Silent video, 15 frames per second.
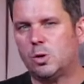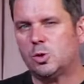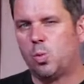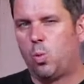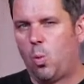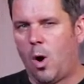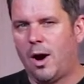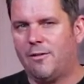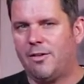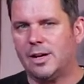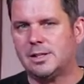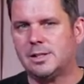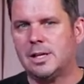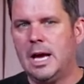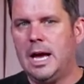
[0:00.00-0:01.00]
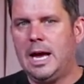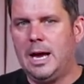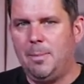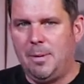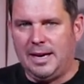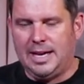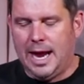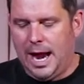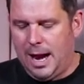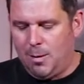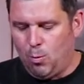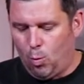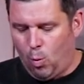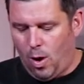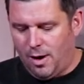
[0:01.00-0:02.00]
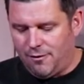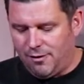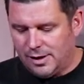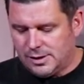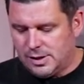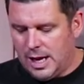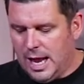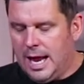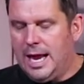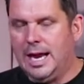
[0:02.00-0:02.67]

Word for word: was one of us, he became one of us.